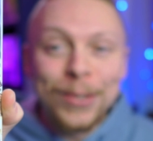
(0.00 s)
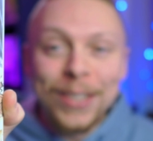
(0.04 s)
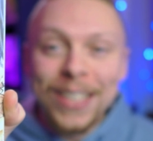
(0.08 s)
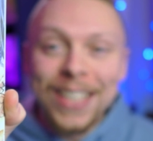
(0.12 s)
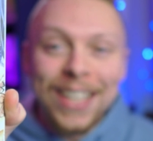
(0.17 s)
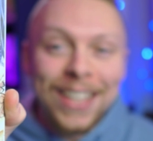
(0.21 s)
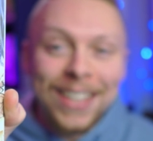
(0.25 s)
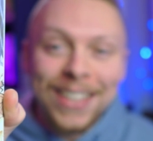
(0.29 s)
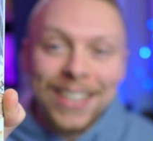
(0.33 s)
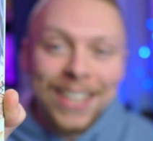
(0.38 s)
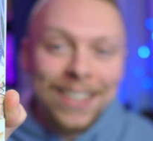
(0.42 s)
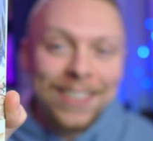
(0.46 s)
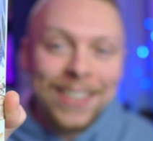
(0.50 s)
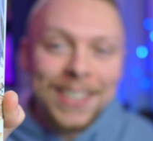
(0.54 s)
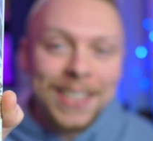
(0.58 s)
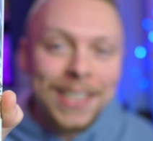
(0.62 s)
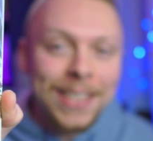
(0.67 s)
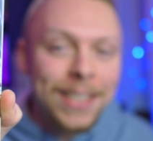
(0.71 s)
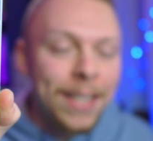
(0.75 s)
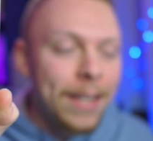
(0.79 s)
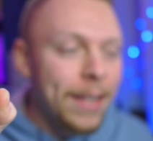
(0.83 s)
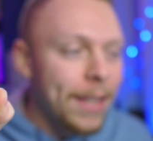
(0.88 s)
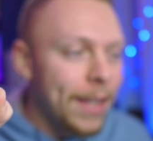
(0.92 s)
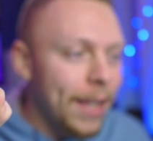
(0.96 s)

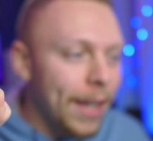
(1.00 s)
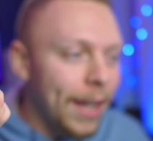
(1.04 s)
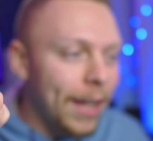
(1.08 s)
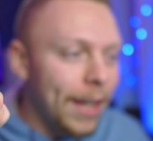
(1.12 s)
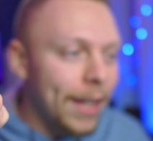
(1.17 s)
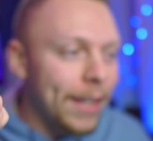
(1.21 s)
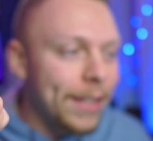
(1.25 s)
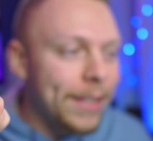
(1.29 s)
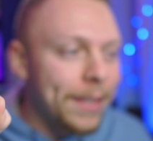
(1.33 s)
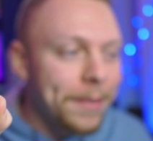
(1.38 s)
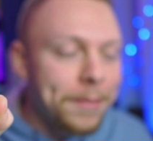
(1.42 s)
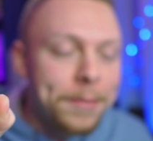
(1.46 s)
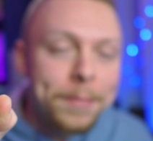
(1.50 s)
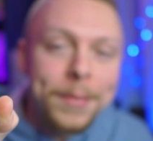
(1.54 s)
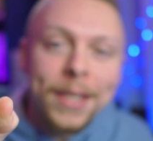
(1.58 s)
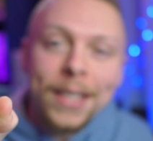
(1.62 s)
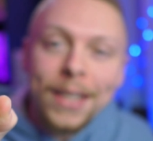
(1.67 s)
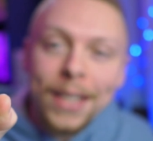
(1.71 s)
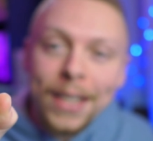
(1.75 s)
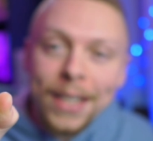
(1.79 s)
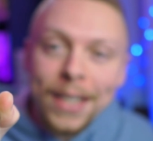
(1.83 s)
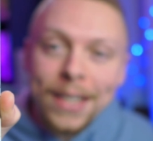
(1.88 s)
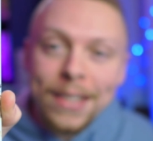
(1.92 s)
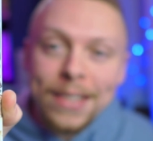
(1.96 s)
hilarious. It gives me,
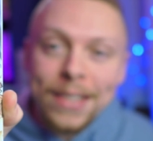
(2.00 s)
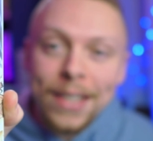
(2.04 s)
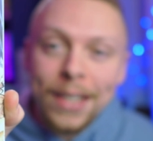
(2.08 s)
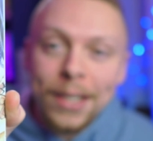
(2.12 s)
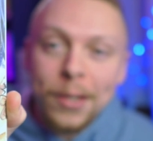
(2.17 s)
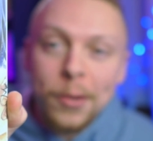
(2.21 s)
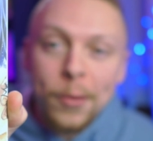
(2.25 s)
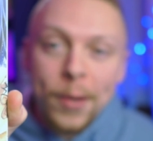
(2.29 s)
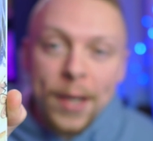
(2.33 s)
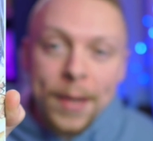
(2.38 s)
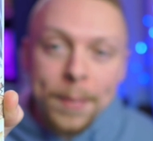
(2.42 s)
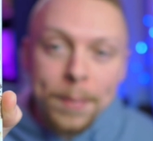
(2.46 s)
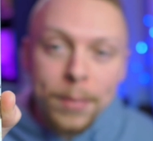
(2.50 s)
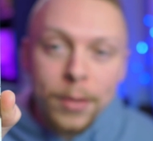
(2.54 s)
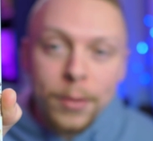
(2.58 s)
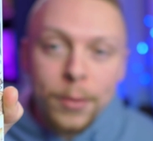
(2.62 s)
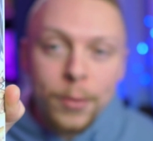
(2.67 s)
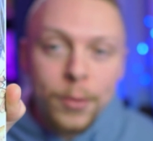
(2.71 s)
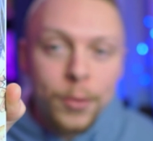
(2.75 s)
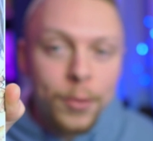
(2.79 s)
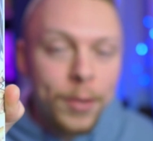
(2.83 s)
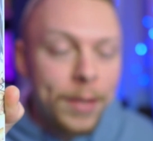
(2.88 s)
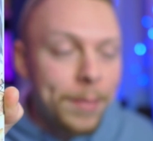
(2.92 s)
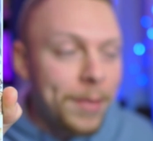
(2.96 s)
like I said, Grand Blue
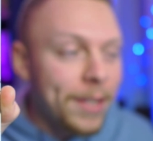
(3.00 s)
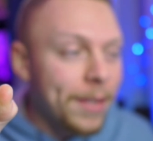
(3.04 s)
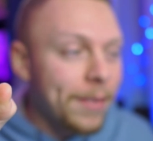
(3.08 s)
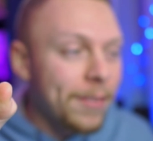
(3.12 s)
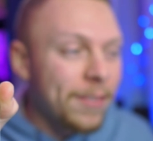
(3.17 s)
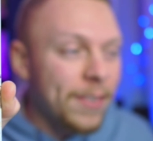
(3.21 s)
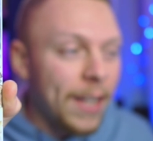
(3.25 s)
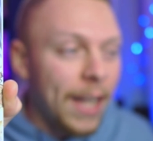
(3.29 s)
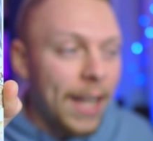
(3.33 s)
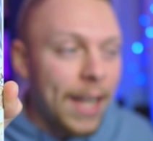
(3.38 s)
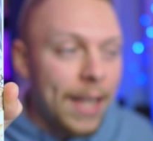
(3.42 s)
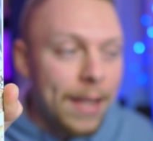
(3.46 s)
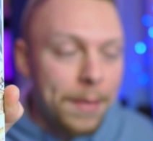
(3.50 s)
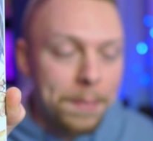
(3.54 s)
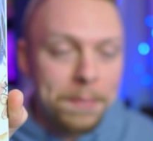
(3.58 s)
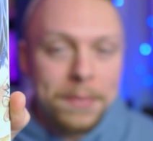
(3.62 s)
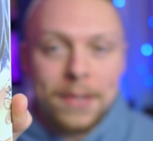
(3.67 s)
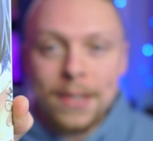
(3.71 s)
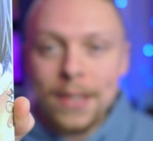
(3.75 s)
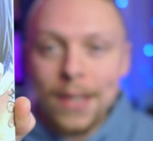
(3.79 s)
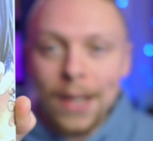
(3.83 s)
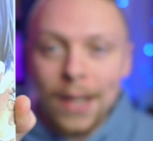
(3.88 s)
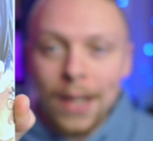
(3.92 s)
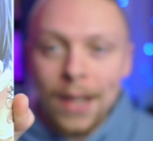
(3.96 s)
Dreaming
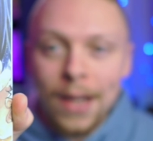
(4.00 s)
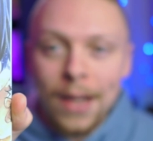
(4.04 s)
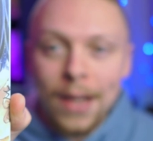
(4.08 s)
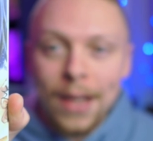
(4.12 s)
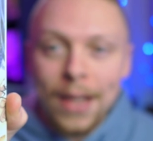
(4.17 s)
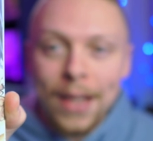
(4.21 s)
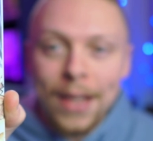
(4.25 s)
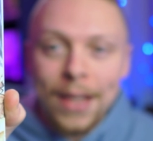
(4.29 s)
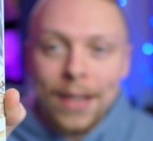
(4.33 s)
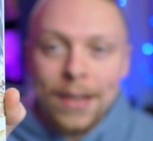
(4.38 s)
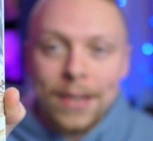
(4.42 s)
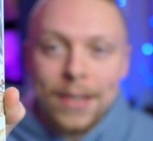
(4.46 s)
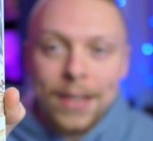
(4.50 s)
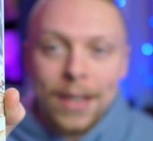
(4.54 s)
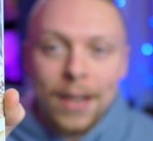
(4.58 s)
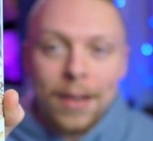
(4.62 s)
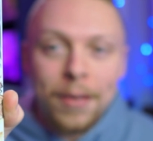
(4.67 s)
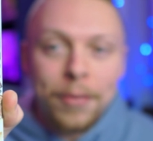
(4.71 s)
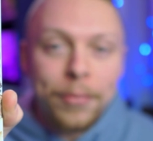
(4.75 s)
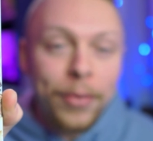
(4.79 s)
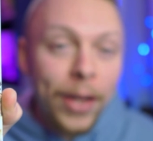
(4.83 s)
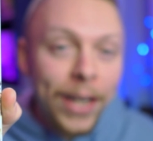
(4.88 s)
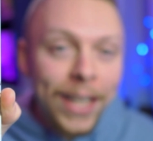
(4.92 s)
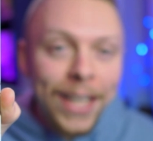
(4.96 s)
vibes and
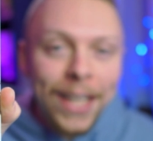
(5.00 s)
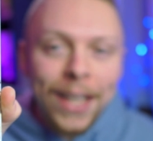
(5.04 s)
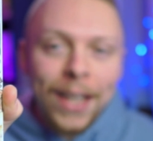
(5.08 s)
funny,